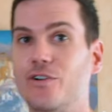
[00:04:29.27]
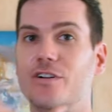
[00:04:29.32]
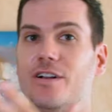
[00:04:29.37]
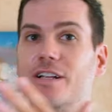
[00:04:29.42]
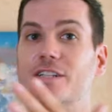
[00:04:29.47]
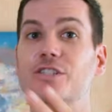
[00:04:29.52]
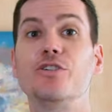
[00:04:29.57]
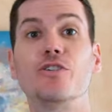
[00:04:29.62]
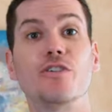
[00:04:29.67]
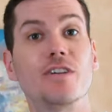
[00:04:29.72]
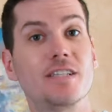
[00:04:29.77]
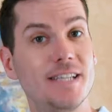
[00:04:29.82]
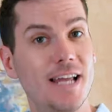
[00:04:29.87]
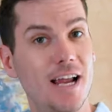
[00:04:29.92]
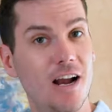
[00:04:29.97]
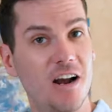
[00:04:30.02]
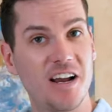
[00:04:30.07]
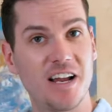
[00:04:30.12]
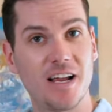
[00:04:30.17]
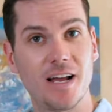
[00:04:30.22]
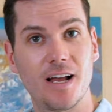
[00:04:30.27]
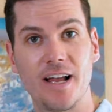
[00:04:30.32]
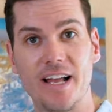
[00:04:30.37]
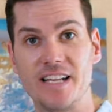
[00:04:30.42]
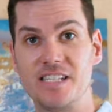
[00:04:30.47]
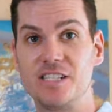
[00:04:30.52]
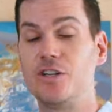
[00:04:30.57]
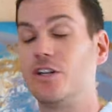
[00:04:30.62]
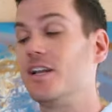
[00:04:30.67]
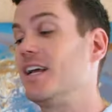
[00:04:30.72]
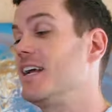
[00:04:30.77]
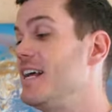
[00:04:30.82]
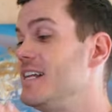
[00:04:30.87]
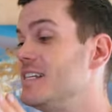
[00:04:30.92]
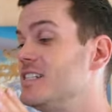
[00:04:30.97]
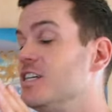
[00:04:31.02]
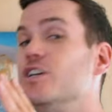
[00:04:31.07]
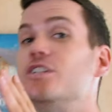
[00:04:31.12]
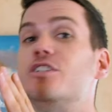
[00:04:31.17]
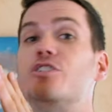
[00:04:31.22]
you're in a tourist area, it's good. Like
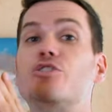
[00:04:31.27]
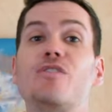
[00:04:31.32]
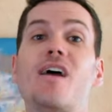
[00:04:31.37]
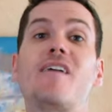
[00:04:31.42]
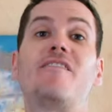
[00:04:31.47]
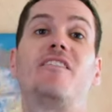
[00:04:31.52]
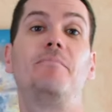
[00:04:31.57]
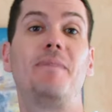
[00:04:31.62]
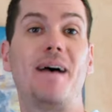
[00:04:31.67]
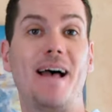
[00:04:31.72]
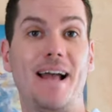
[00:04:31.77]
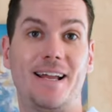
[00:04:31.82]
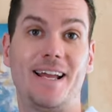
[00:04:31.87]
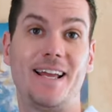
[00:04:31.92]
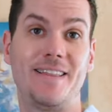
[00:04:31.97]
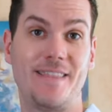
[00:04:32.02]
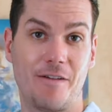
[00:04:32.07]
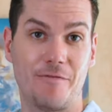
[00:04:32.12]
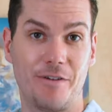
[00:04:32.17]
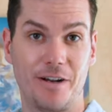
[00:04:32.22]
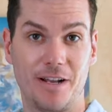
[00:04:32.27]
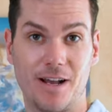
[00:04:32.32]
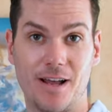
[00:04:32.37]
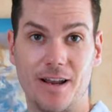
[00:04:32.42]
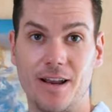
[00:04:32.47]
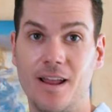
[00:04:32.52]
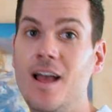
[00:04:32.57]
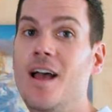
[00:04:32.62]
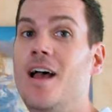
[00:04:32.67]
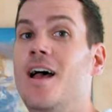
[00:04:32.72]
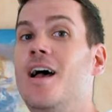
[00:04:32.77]
it's a good travel bag in that regard.